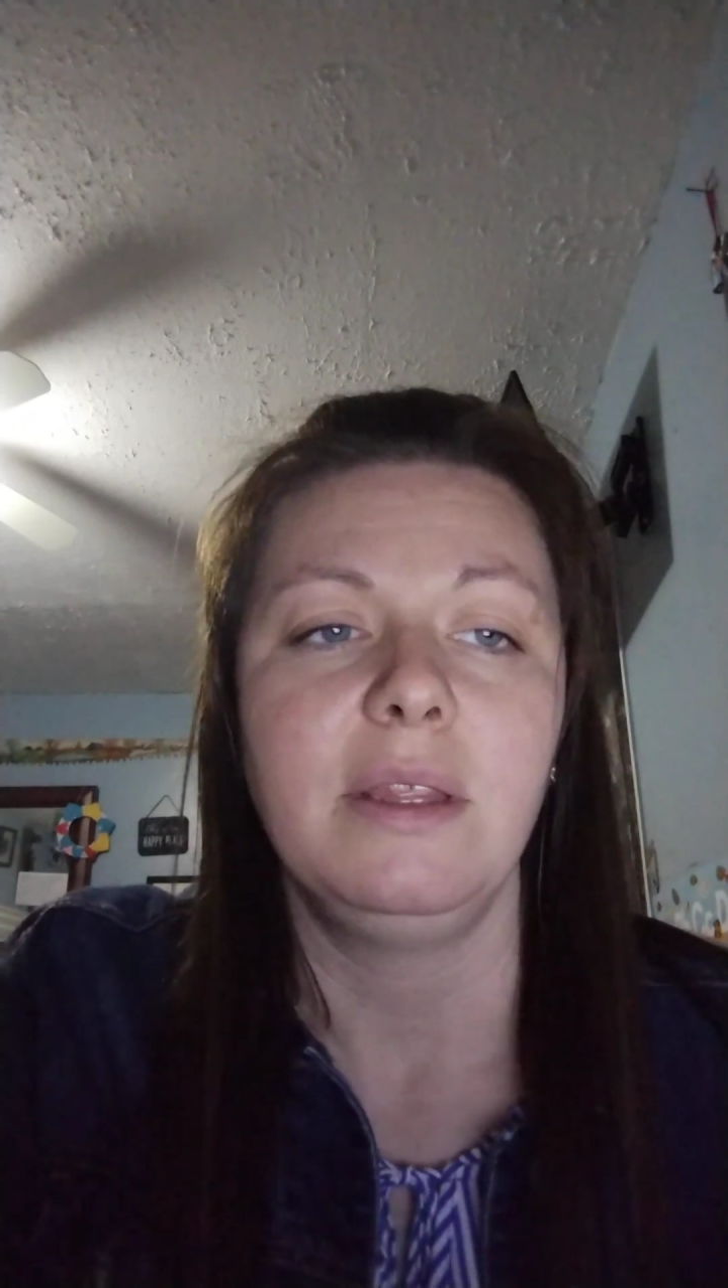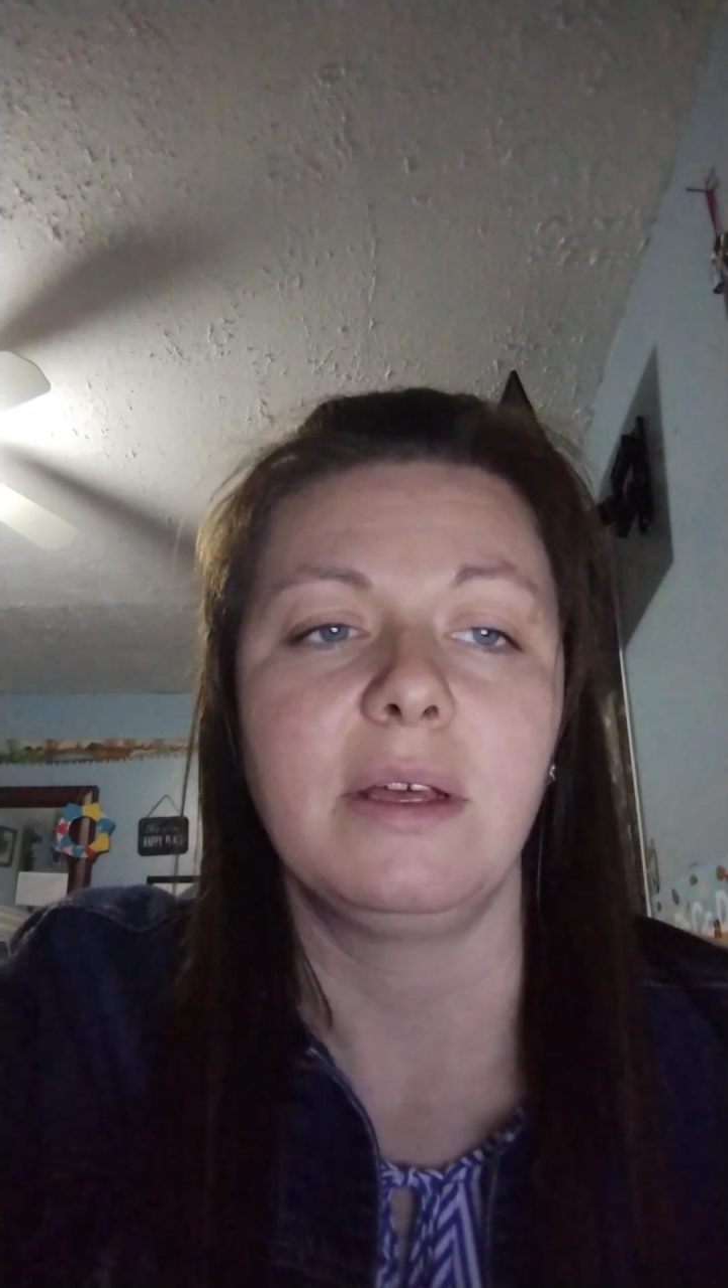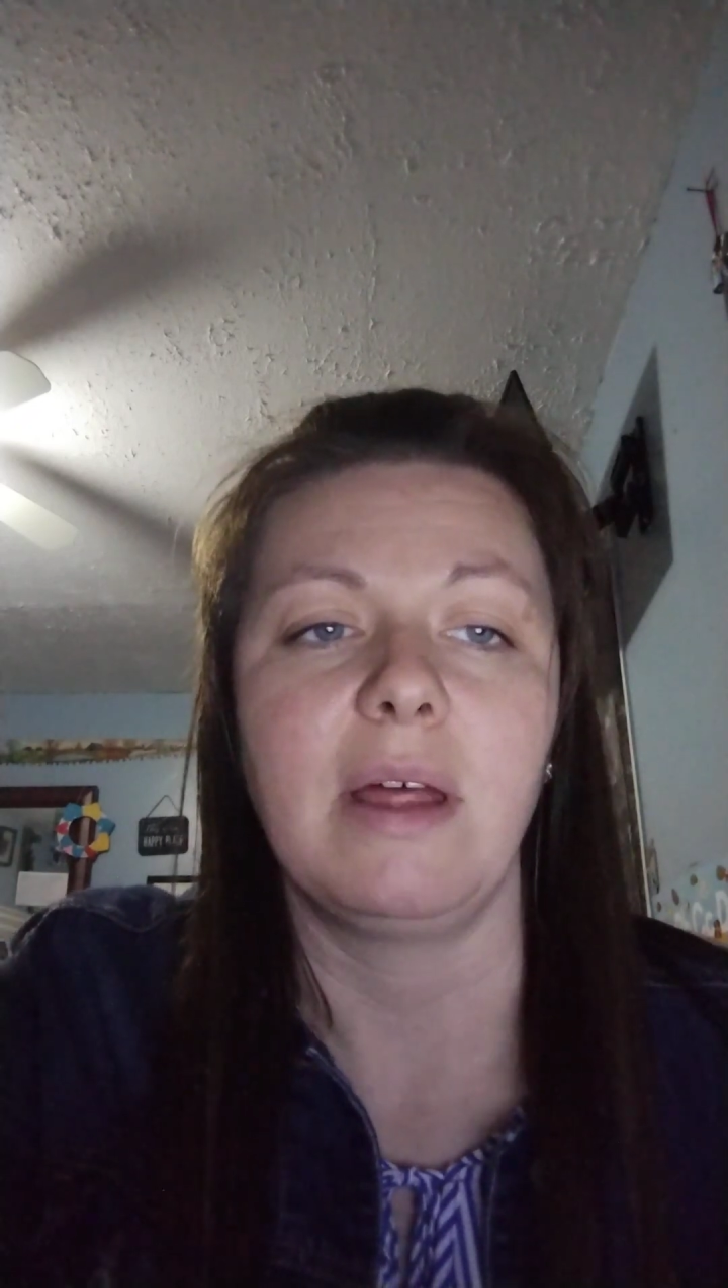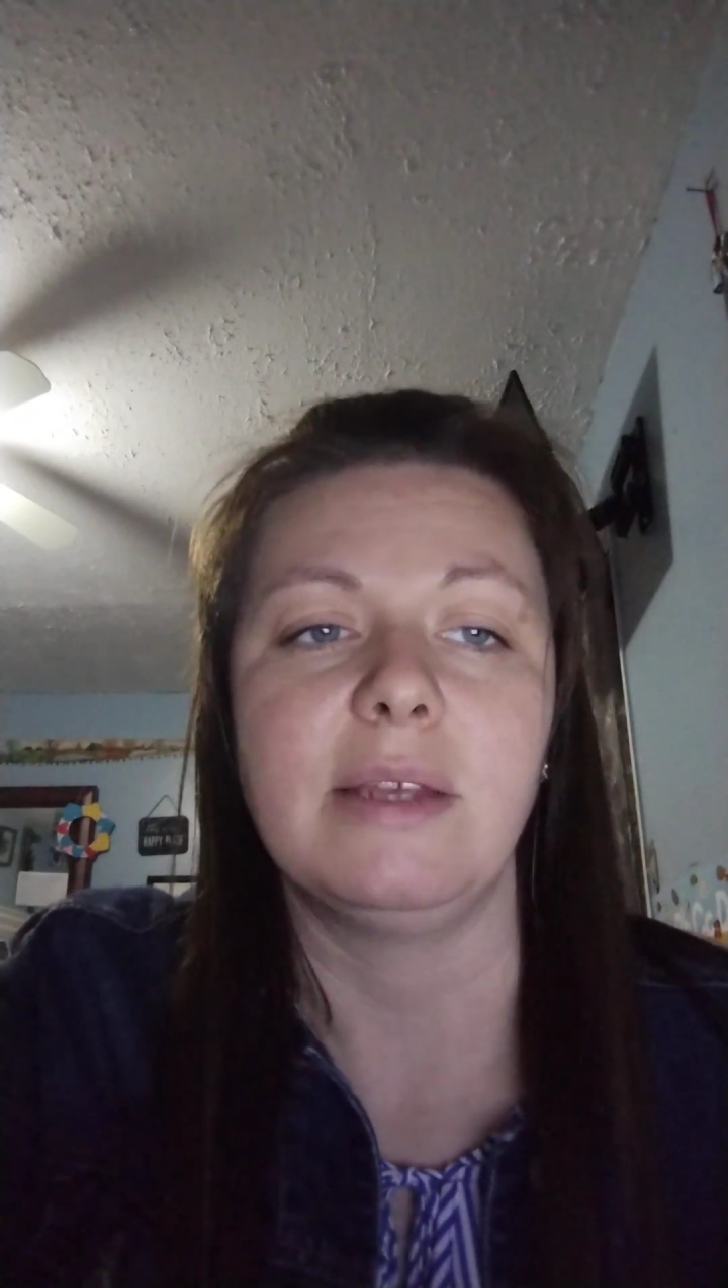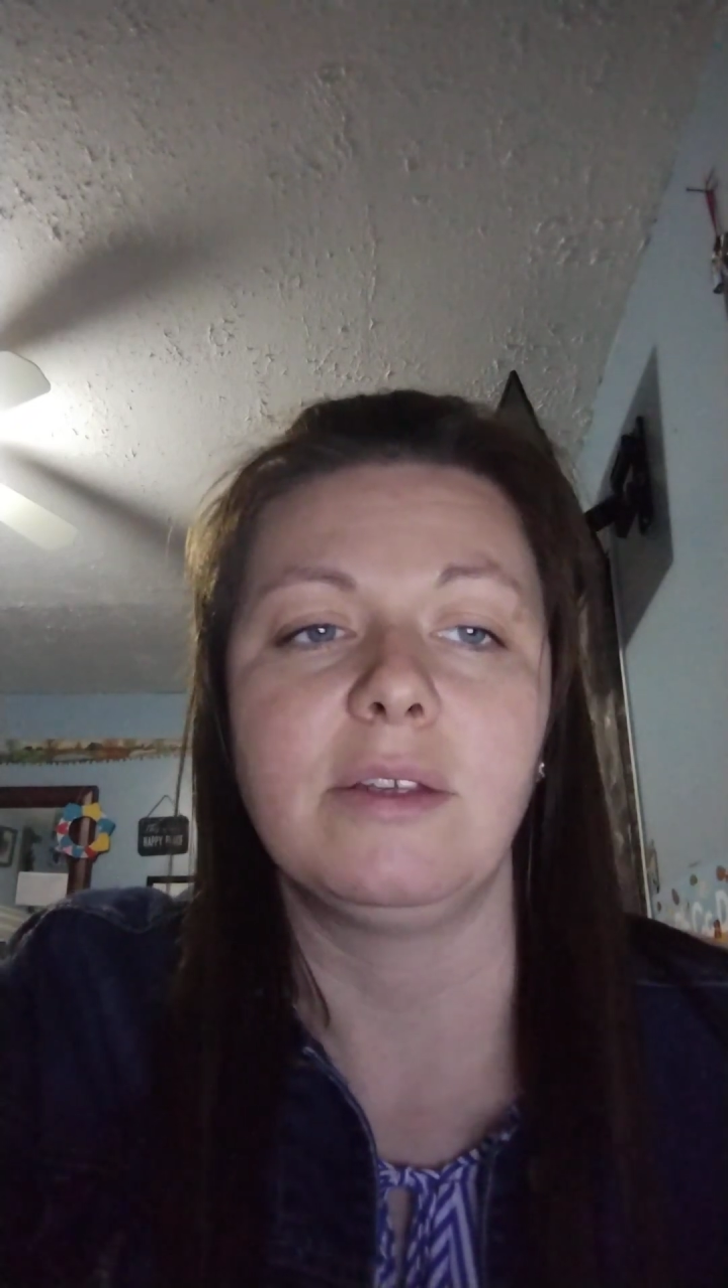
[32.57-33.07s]

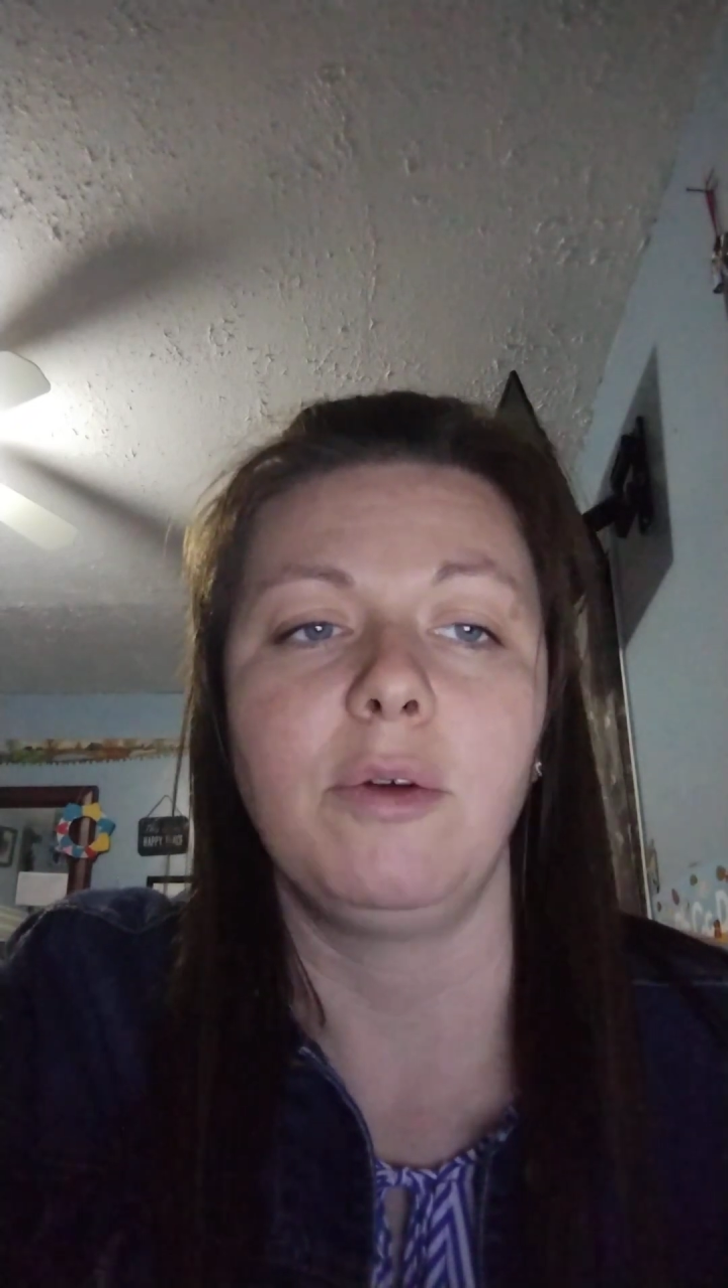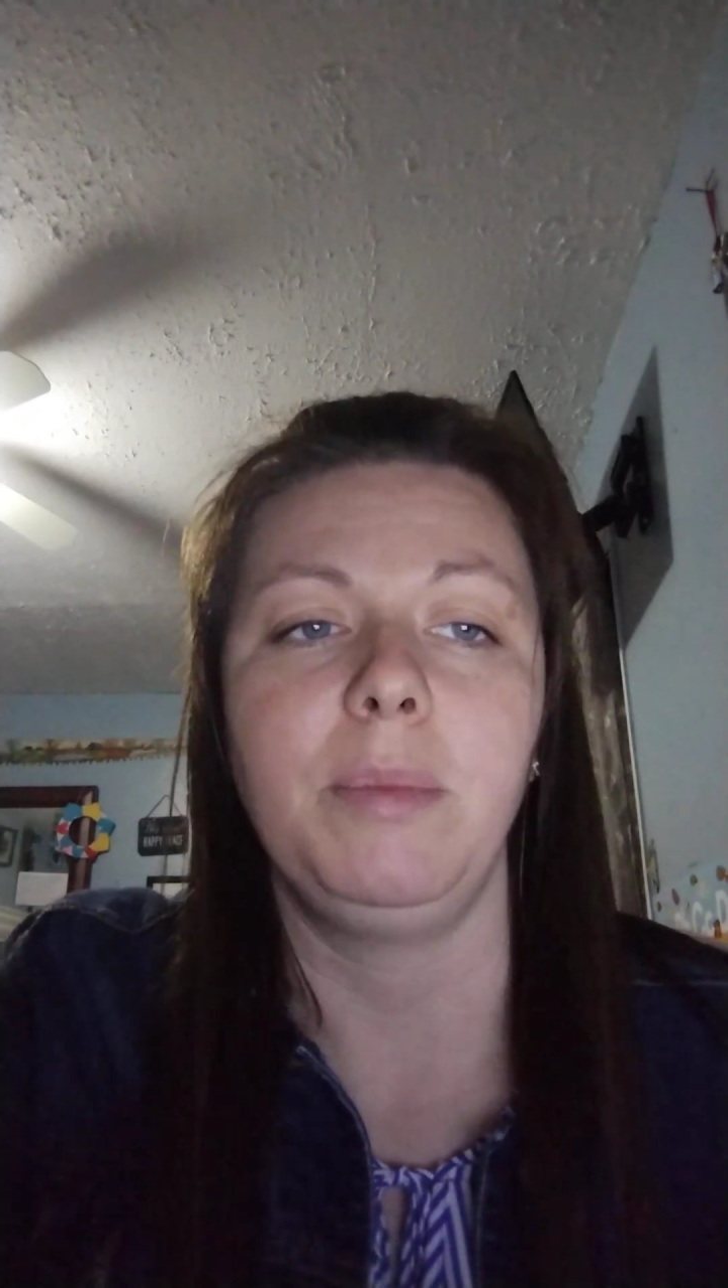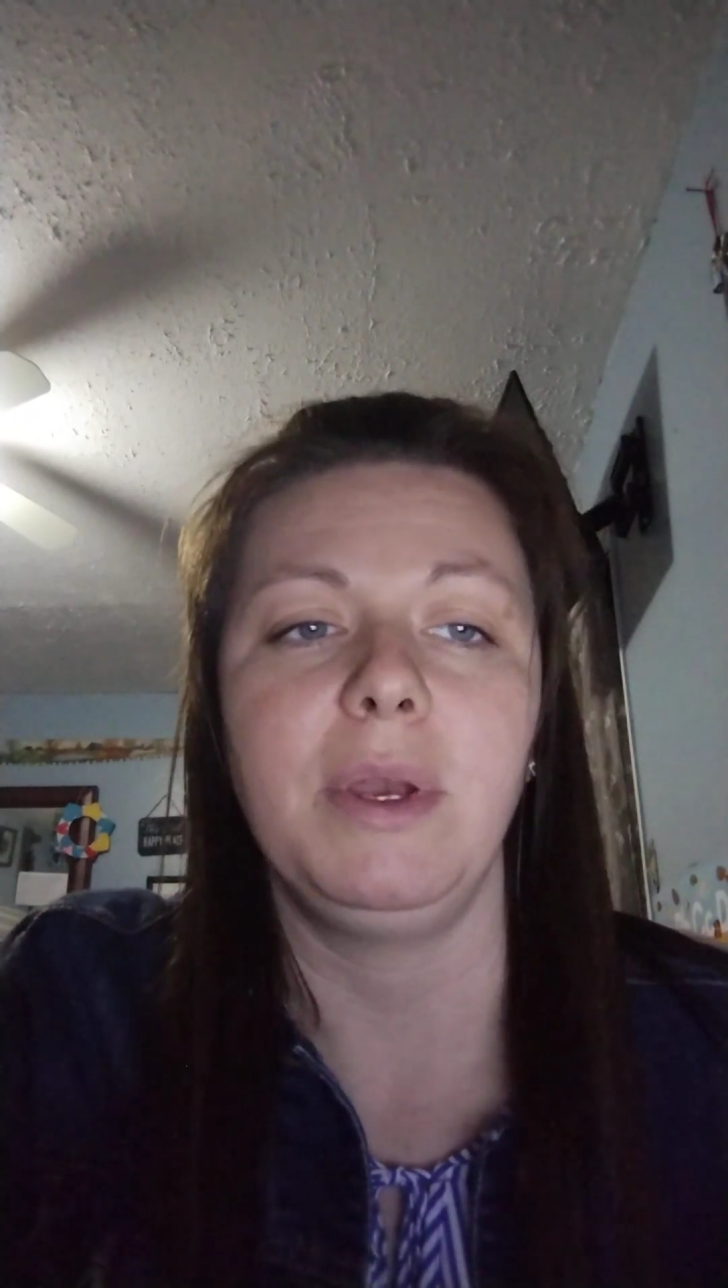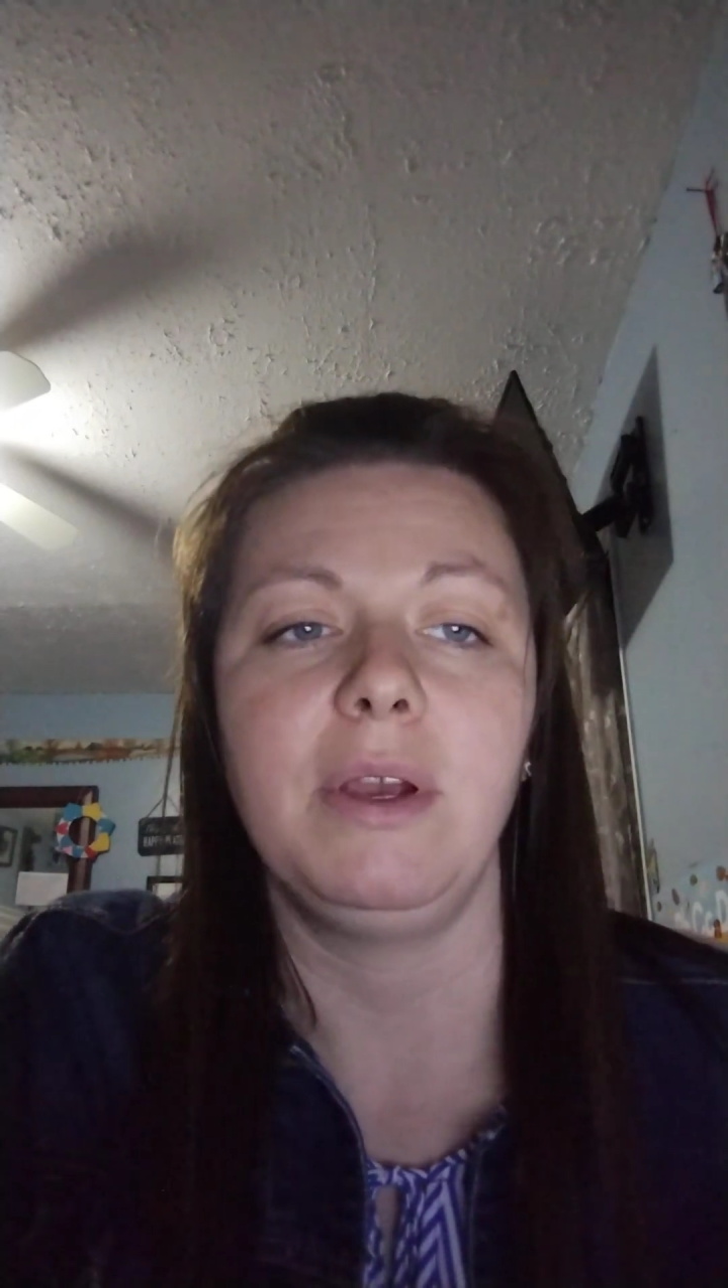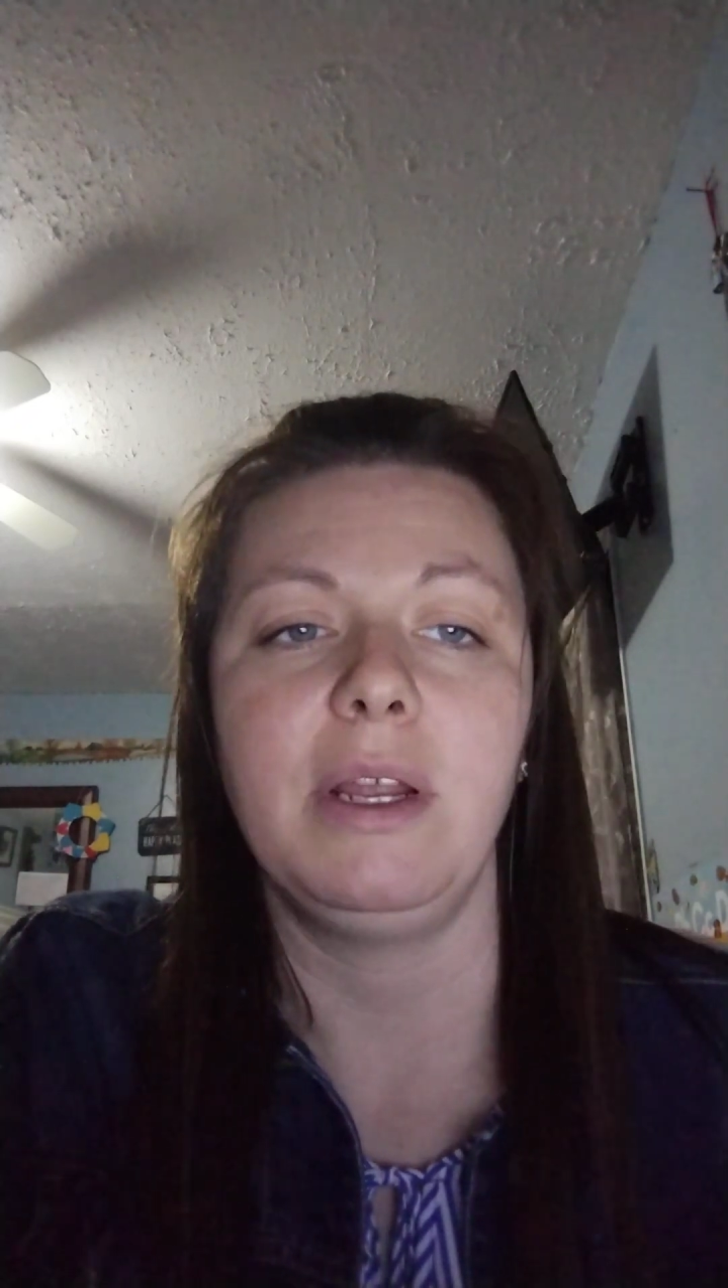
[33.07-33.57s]
The classical
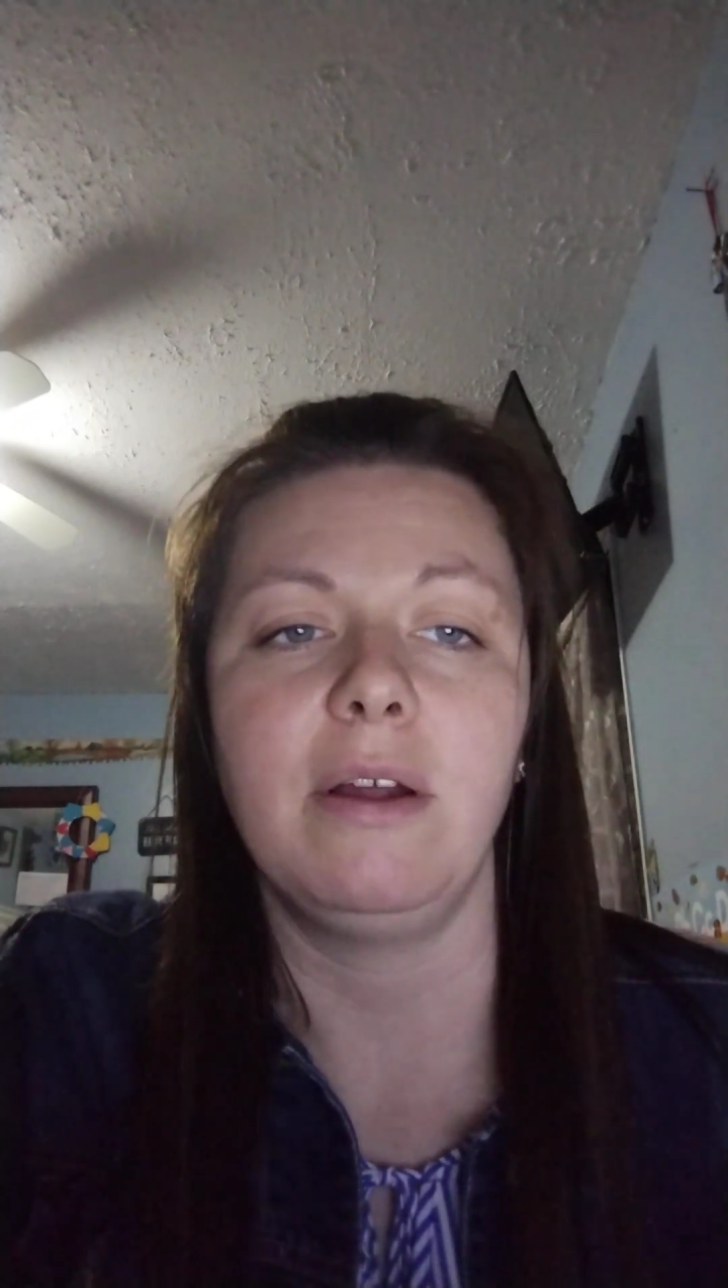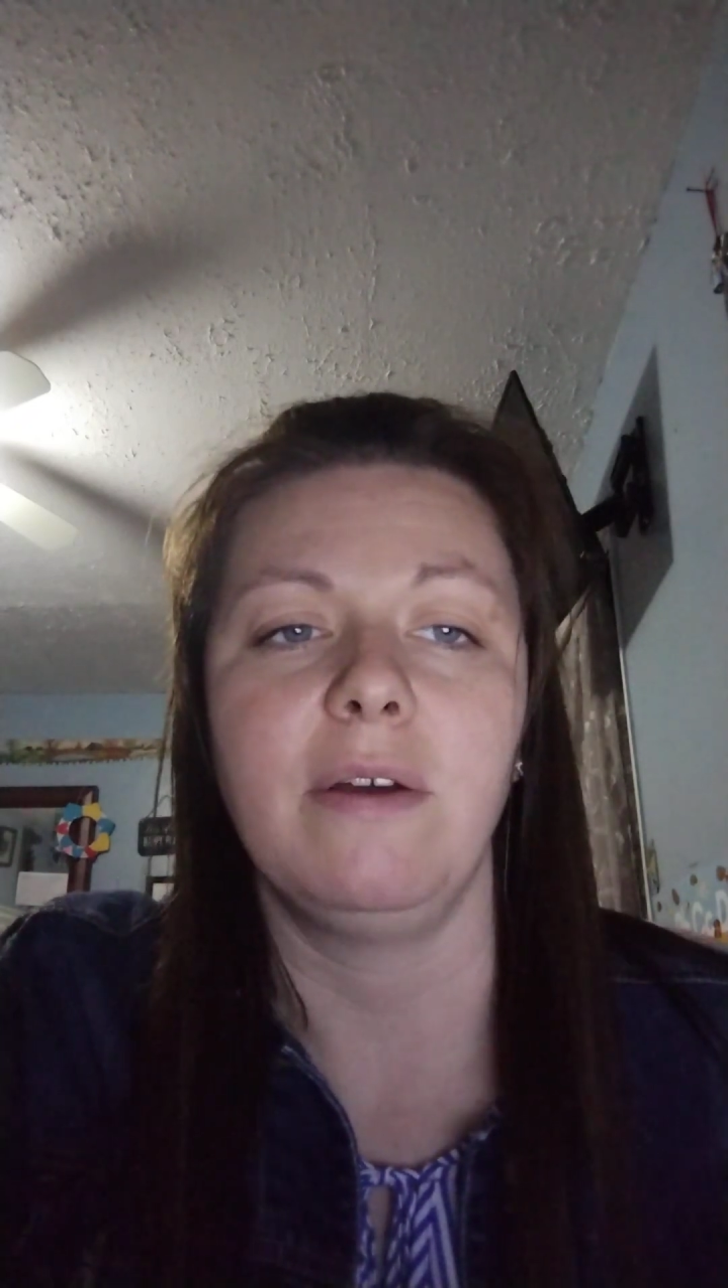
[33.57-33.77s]
period